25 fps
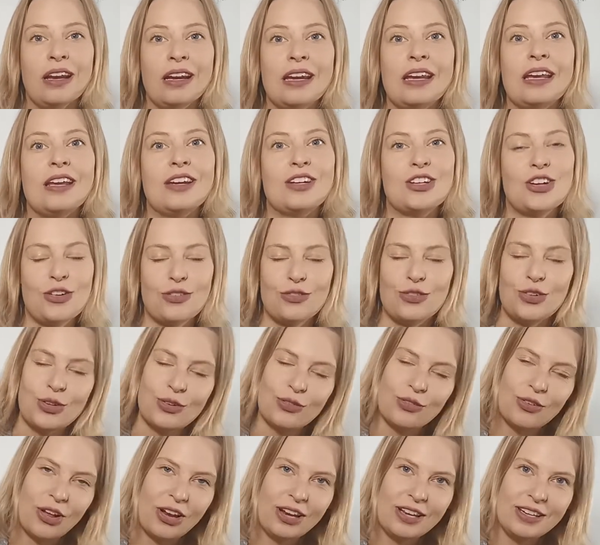in need of
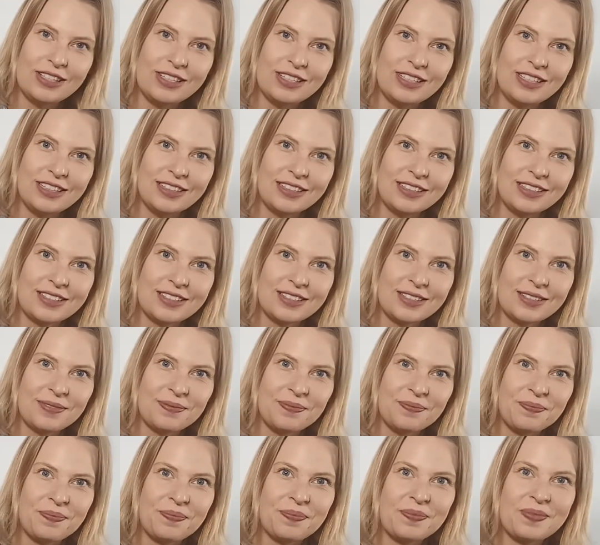new volunteers.